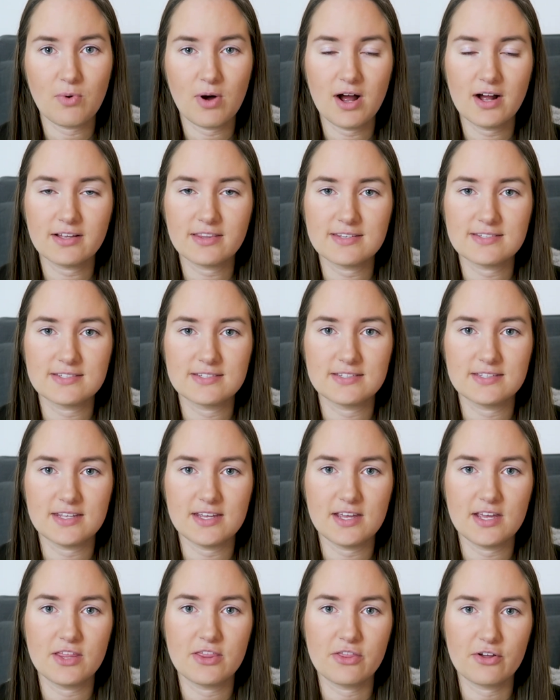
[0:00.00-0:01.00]
Kuang. This is
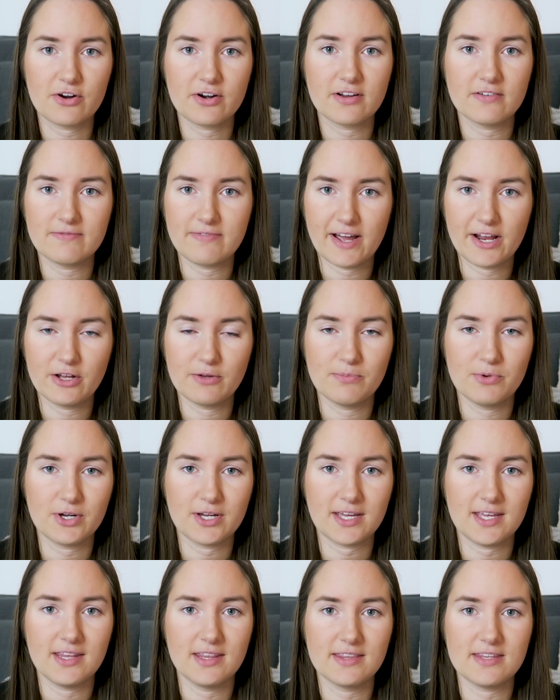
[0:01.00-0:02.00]
the third and final
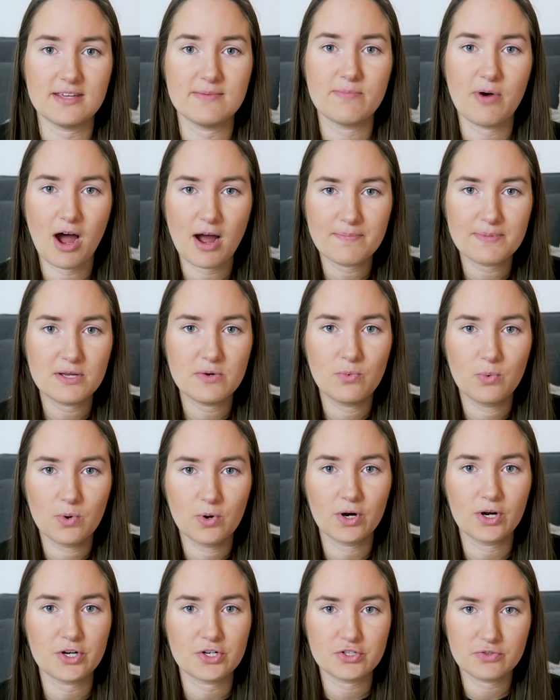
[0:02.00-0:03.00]
book in the Poppy
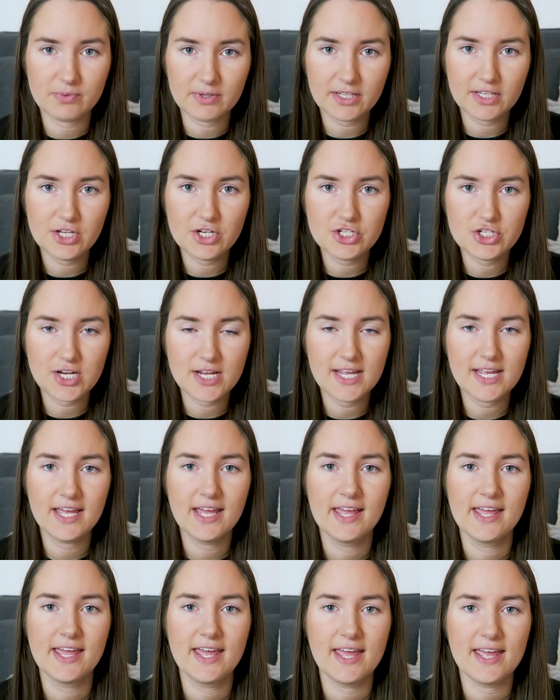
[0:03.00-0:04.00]
War trilogy.